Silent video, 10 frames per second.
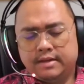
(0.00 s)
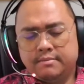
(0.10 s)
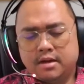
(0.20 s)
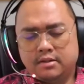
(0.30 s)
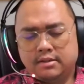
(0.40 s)

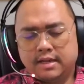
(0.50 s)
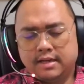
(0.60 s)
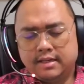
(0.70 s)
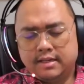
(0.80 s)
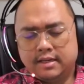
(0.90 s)
Please give
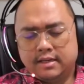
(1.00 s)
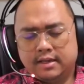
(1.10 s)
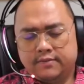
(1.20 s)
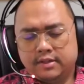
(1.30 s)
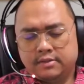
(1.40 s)
them
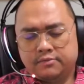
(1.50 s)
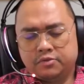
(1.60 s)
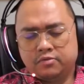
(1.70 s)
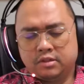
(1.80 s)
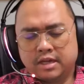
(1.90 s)
understanding
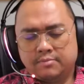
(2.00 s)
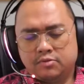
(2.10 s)
and give us a